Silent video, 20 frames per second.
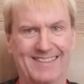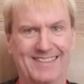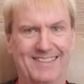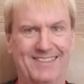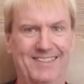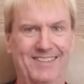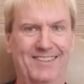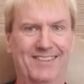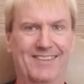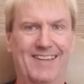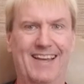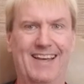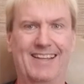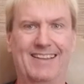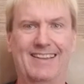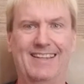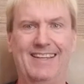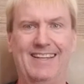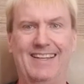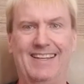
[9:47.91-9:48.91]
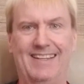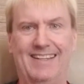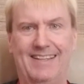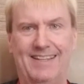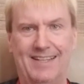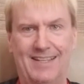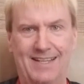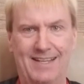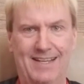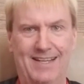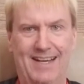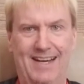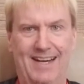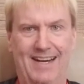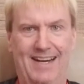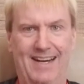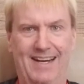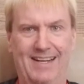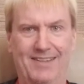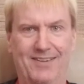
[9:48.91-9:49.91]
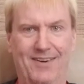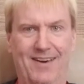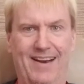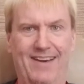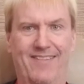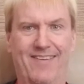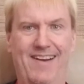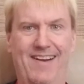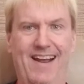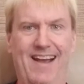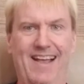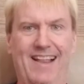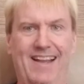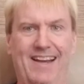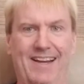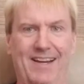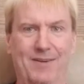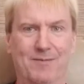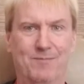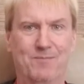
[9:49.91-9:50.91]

is you don't get the directionality.